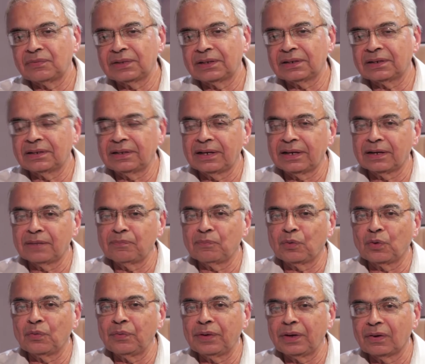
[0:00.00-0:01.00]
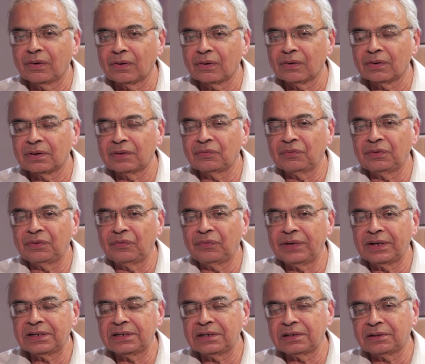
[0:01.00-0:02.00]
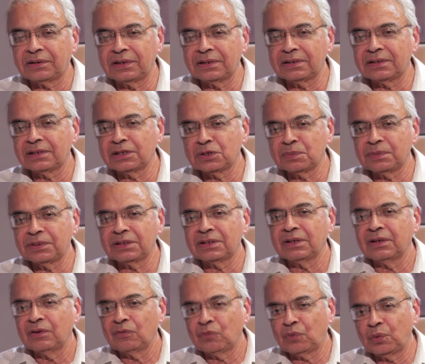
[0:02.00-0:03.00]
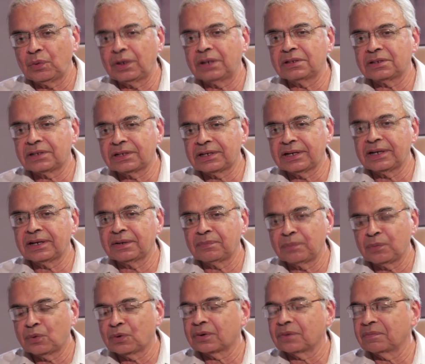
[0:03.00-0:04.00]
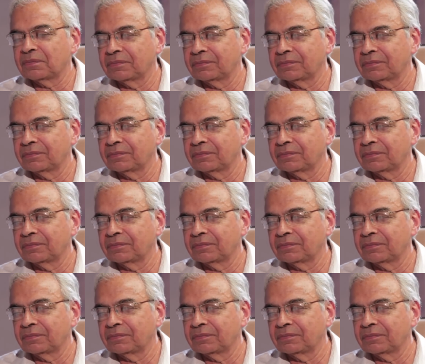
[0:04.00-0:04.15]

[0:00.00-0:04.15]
whether they are improving or not. If the weight increases, this means fluid is retained more.